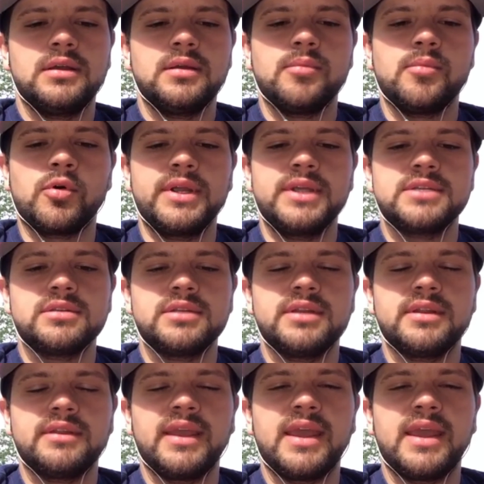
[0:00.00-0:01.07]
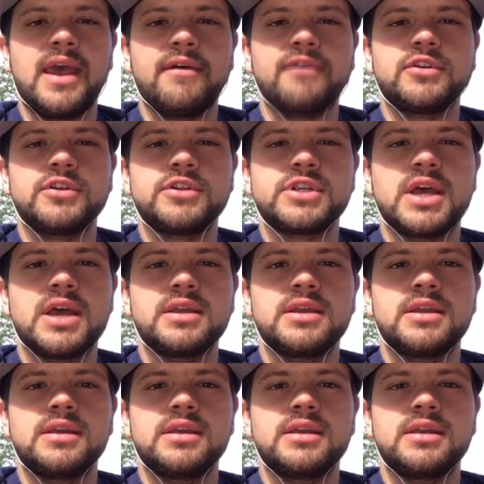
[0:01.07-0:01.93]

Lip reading: more easily than the Aftershock,